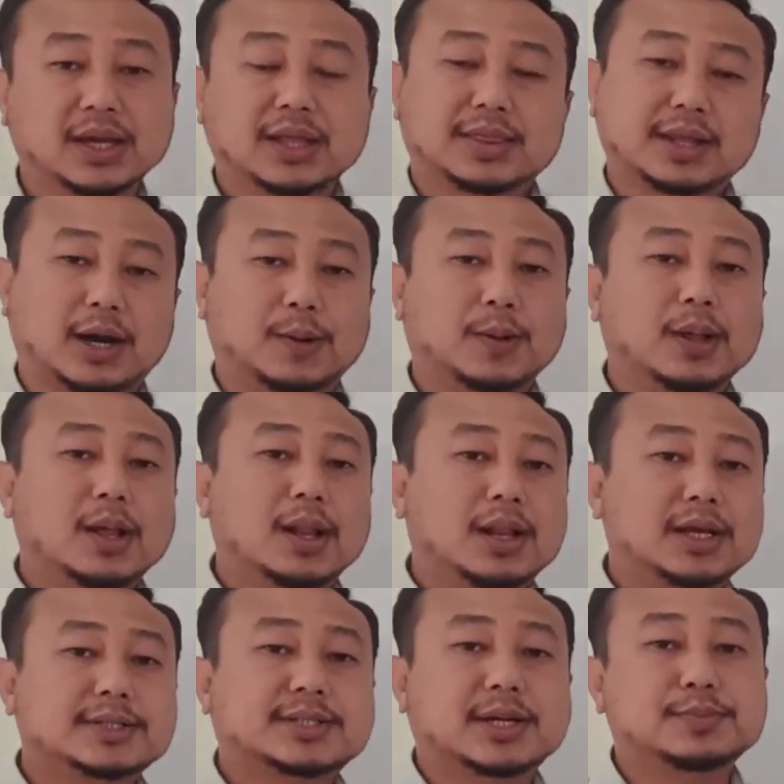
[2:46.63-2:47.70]
Now,
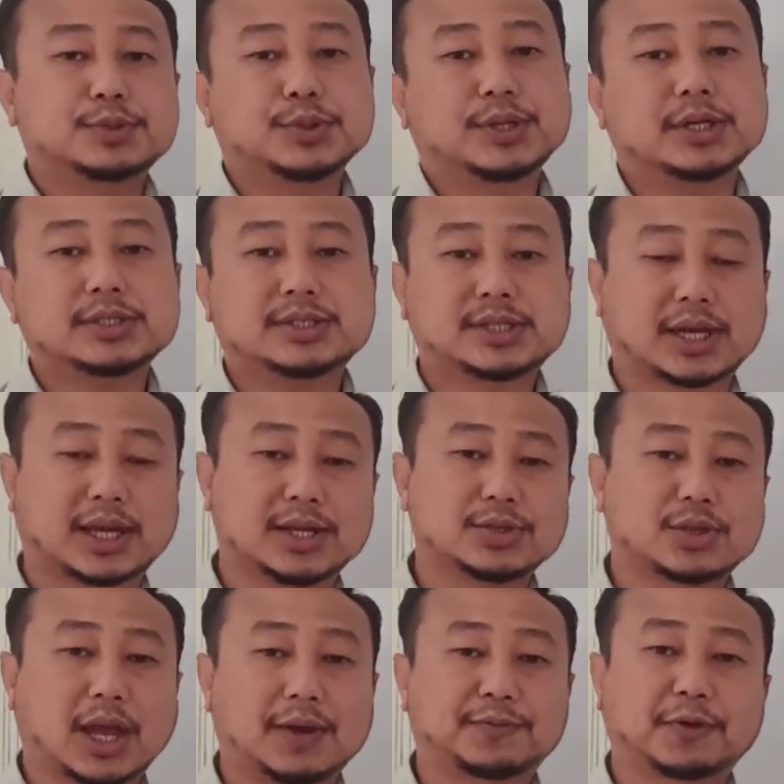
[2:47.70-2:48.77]
let's come to the second
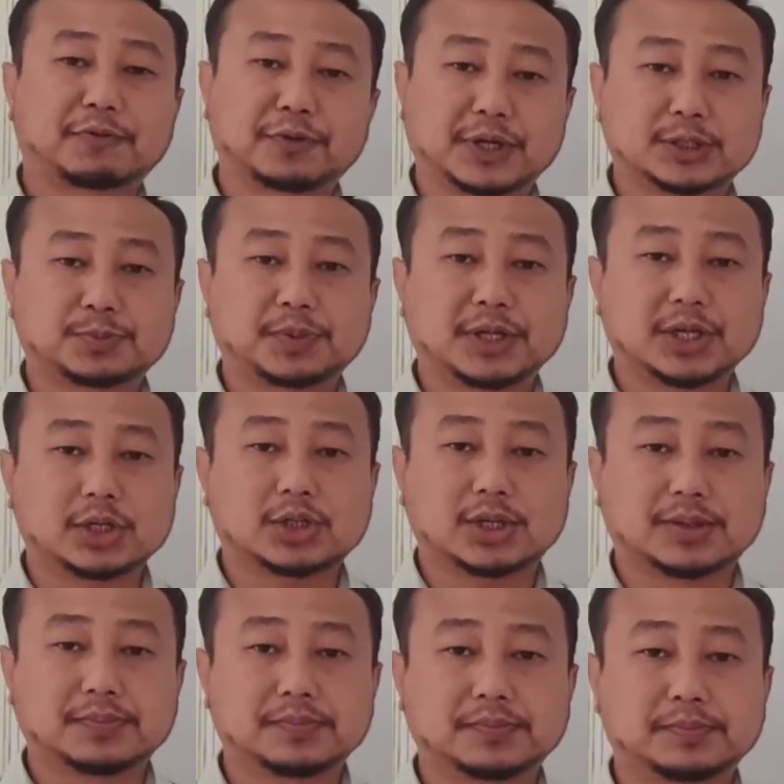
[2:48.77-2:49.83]
type of
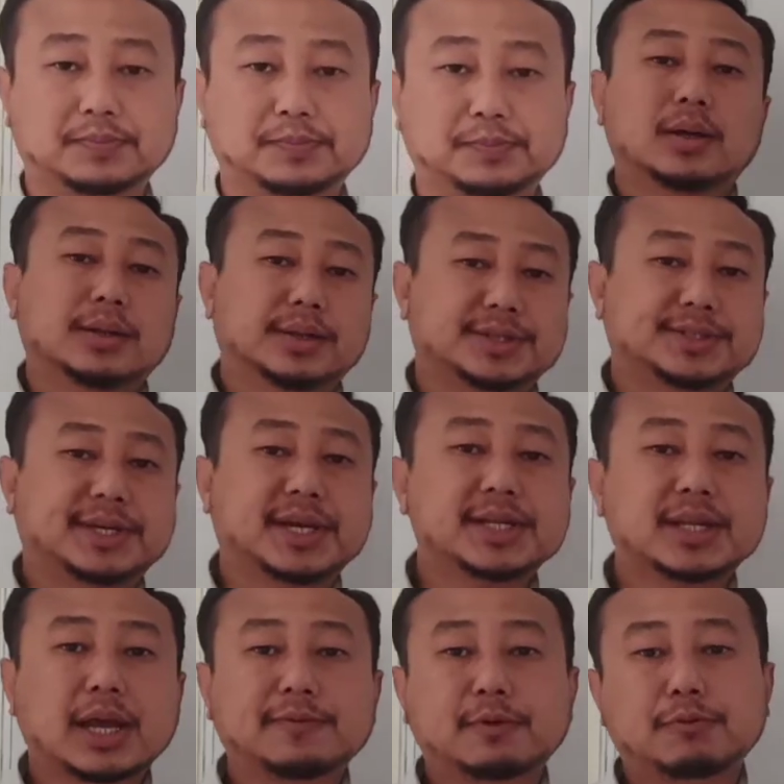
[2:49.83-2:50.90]
respiration. The second
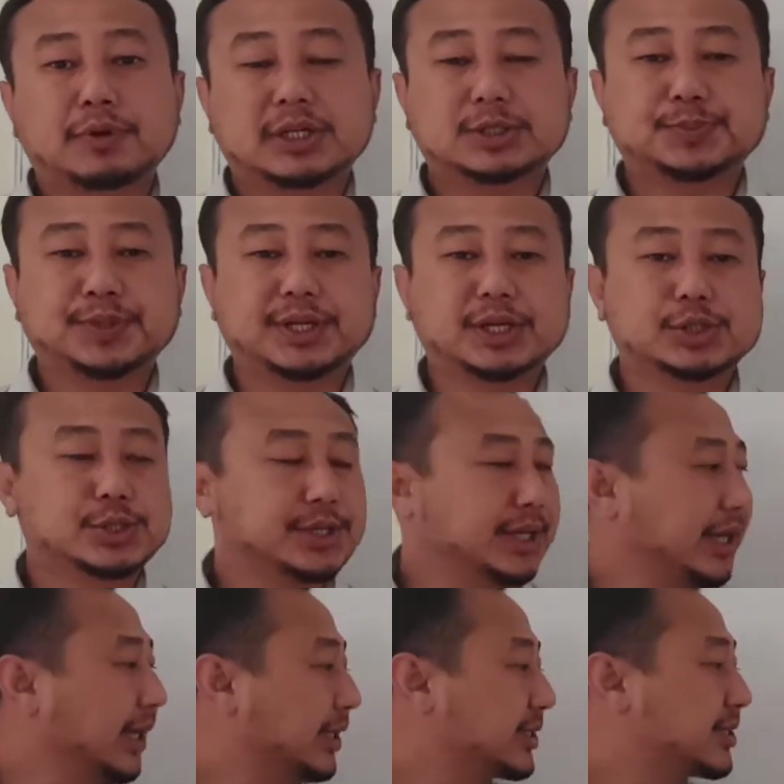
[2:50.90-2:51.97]
type of respiration
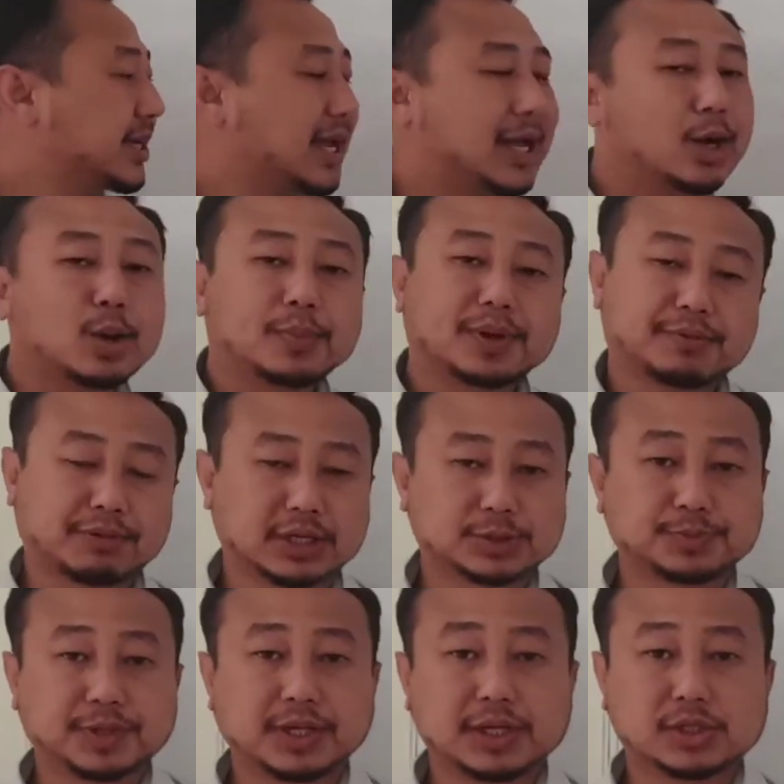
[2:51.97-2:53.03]
is the aerobic
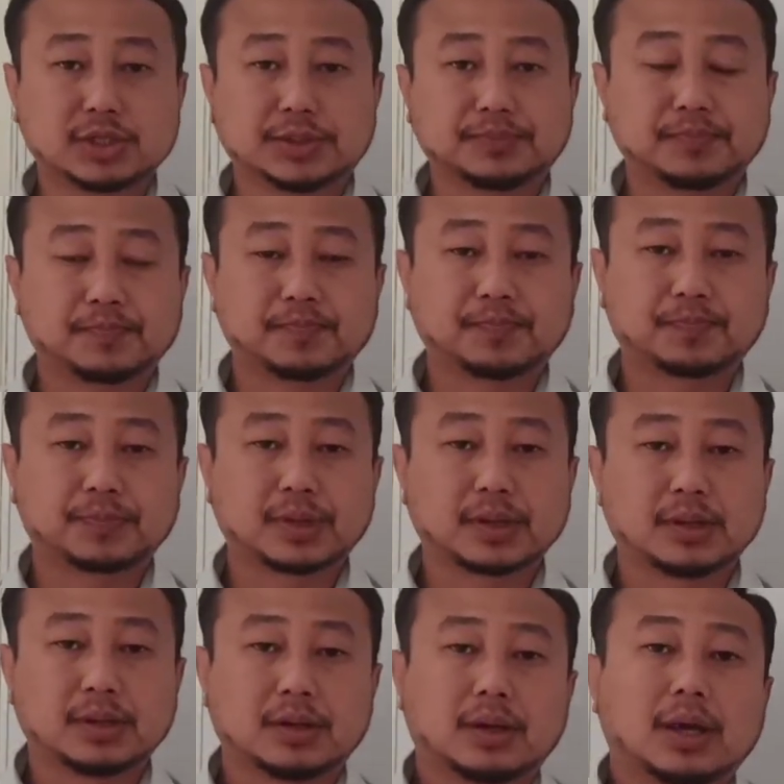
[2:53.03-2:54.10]
respiration.
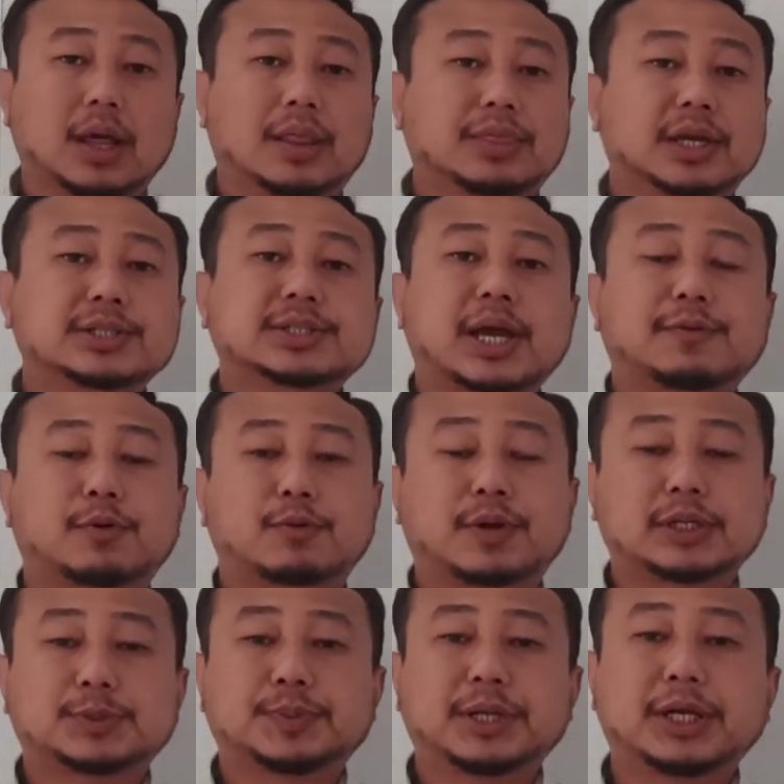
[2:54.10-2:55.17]
This type of
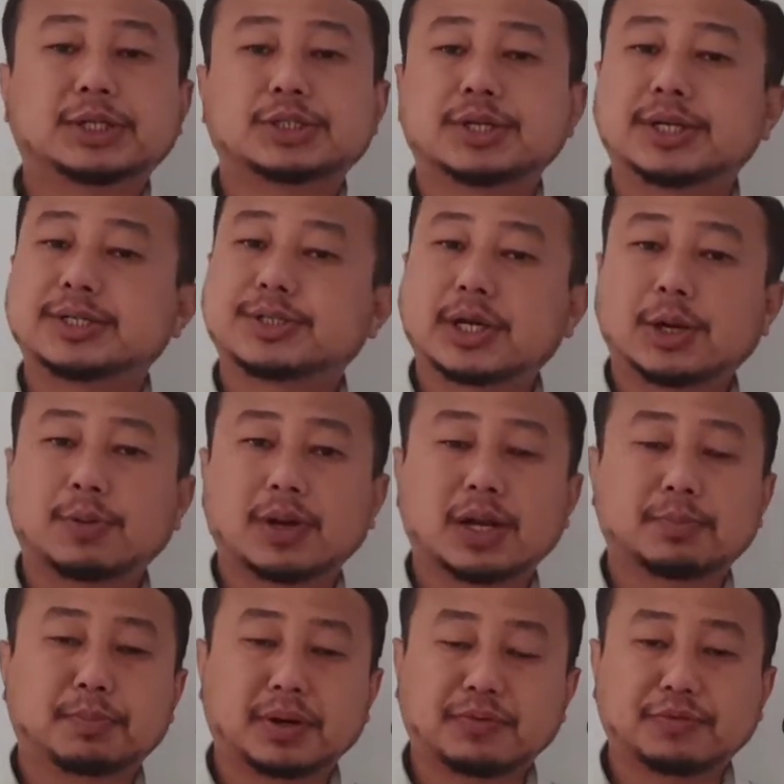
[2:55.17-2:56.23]
respiration is
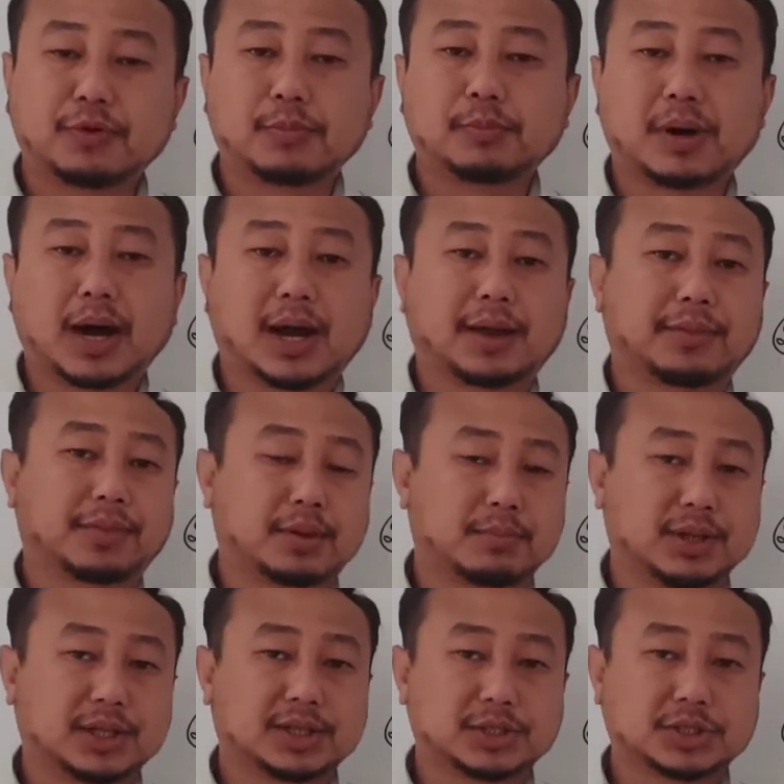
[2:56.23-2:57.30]
generally performed by the
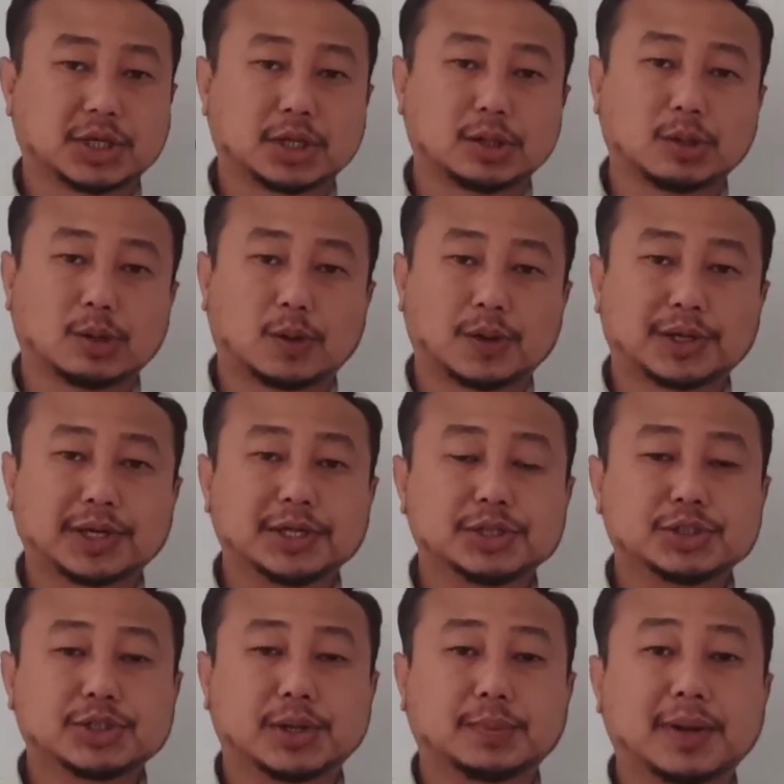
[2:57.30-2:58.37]
multicellular
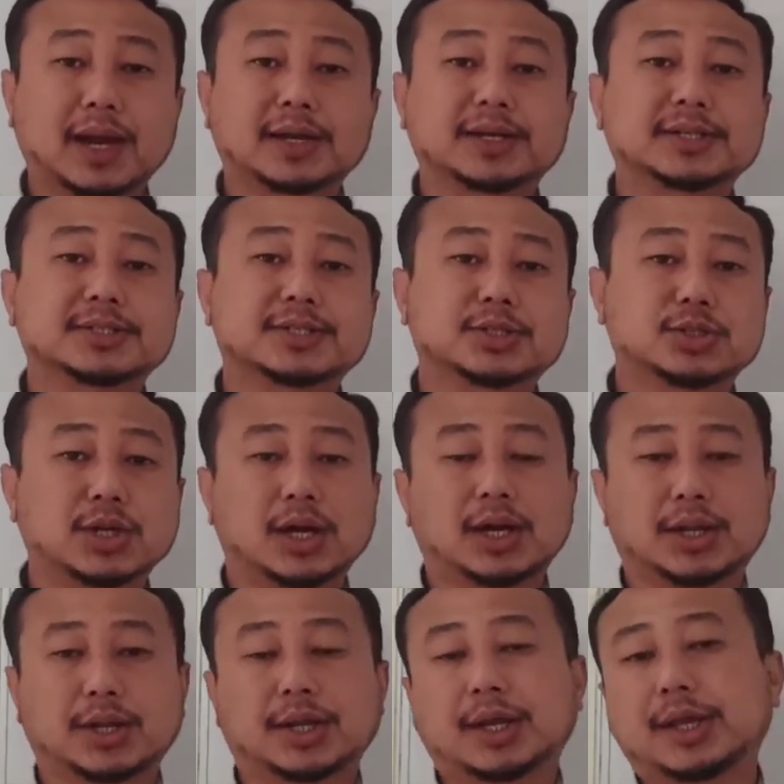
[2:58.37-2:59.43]
organism, and it is
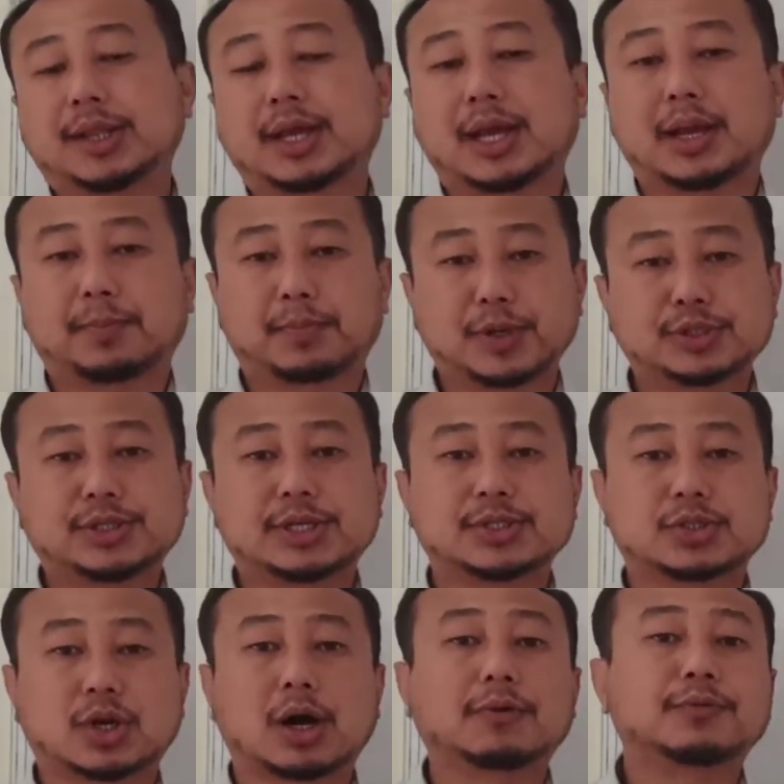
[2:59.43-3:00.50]
done in the
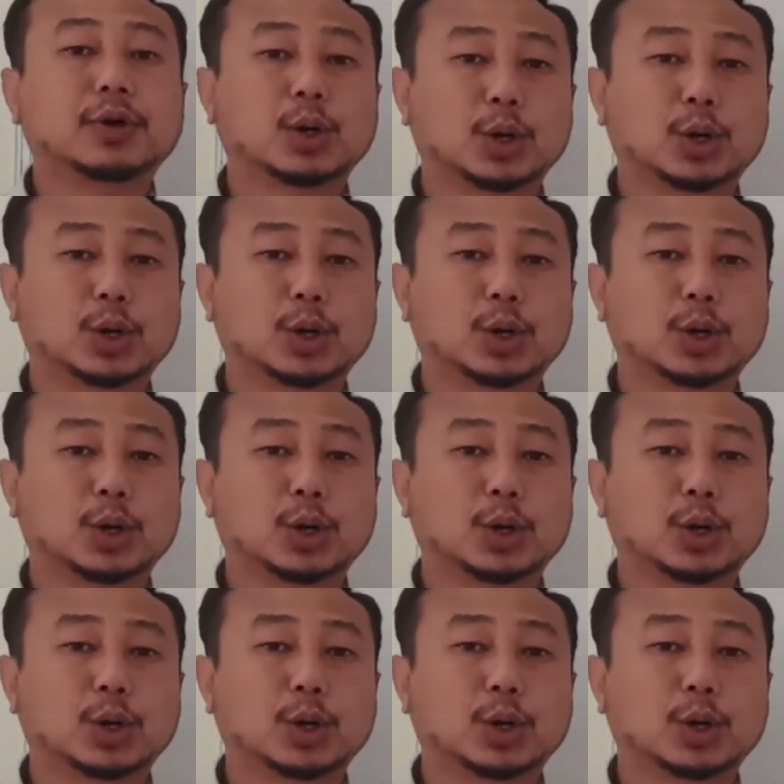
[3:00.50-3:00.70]
presence of